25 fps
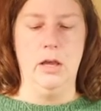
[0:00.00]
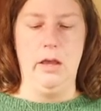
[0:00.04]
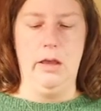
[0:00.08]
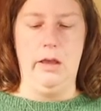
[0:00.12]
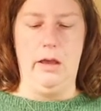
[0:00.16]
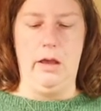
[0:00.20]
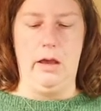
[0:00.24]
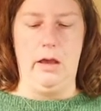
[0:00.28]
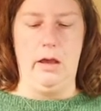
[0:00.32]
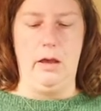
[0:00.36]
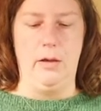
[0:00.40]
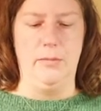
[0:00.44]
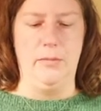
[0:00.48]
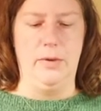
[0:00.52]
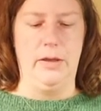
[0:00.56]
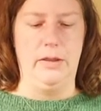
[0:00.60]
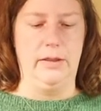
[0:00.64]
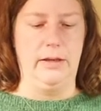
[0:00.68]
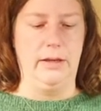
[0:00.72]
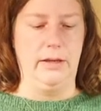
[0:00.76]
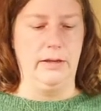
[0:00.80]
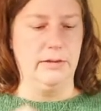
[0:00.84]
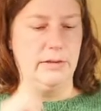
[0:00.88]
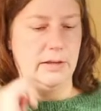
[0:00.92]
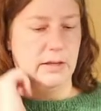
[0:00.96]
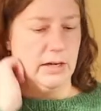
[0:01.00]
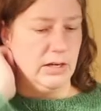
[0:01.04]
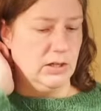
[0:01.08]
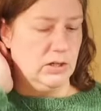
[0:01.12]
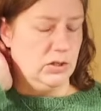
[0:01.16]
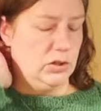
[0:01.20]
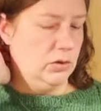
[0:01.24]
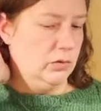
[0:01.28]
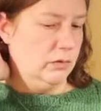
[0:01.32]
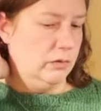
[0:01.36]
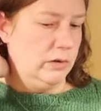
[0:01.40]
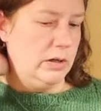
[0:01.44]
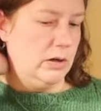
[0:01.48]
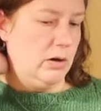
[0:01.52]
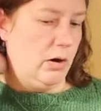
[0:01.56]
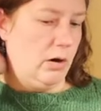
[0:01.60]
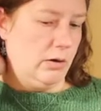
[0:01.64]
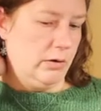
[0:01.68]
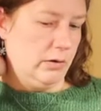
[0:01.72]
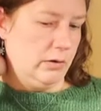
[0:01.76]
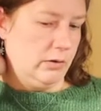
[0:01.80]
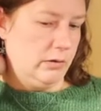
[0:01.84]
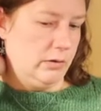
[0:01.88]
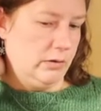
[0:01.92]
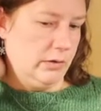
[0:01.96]
Like I said, I do read
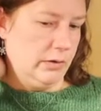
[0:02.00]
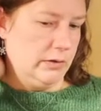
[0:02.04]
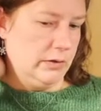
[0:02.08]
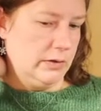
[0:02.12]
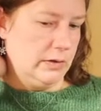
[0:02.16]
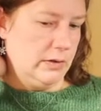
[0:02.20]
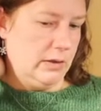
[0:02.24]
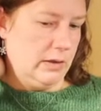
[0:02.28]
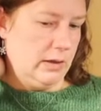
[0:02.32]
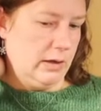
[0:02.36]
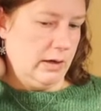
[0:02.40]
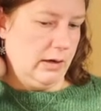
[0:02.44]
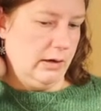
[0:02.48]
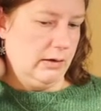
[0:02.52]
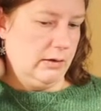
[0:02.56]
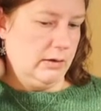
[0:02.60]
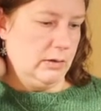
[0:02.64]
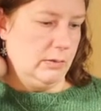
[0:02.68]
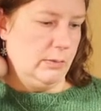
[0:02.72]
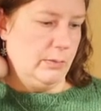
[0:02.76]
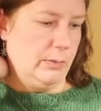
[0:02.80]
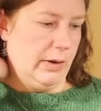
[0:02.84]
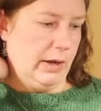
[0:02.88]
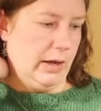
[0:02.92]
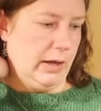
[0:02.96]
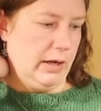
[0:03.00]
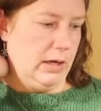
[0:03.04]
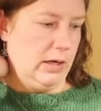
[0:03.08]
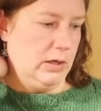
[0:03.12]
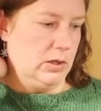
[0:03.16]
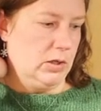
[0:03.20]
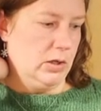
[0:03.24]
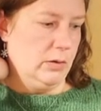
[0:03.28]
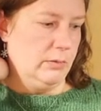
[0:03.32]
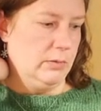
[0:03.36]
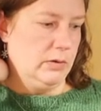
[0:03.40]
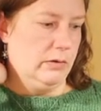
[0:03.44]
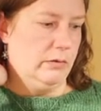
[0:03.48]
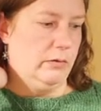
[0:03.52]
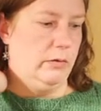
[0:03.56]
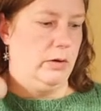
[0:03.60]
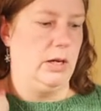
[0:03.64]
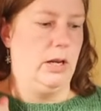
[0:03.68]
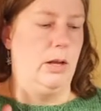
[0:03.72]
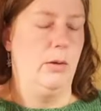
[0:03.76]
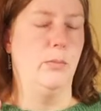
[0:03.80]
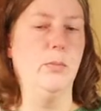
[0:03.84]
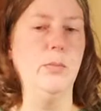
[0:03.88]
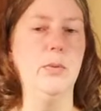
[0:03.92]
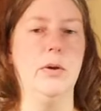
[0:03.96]
articles and things, but in terms of
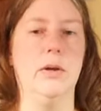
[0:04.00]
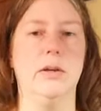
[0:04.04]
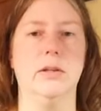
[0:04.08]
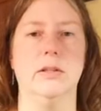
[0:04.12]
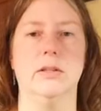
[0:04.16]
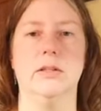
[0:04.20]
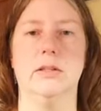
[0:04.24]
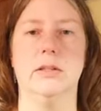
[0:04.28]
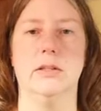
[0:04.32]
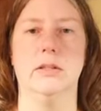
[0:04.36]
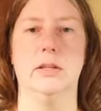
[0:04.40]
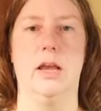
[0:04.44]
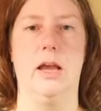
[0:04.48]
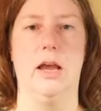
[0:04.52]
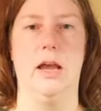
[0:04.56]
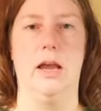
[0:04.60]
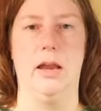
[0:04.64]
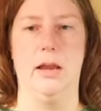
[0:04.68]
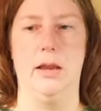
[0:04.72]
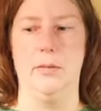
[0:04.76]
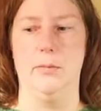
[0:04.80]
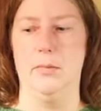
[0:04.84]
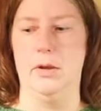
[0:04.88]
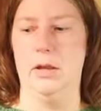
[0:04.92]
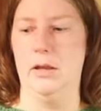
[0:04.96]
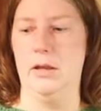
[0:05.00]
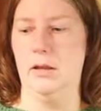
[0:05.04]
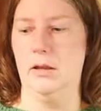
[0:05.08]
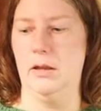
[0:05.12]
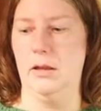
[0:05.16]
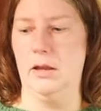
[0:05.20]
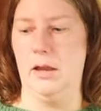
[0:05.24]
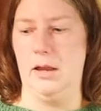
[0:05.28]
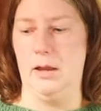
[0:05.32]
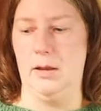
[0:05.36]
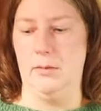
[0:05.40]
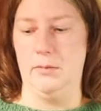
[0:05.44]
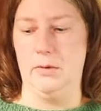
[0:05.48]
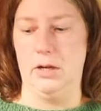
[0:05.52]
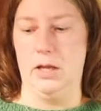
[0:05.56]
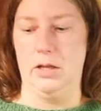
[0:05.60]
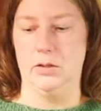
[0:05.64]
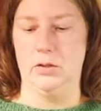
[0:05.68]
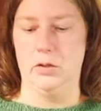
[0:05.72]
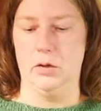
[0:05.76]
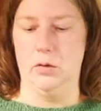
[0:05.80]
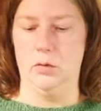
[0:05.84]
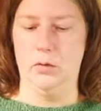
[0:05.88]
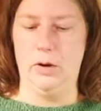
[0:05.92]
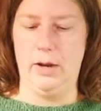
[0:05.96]
reading books, I'm not
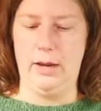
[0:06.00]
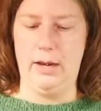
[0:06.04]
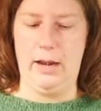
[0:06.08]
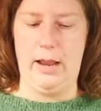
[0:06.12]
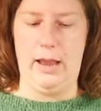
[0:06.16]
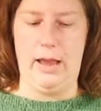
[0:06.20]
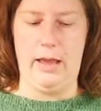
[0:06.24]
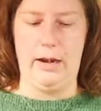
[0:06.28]
so great at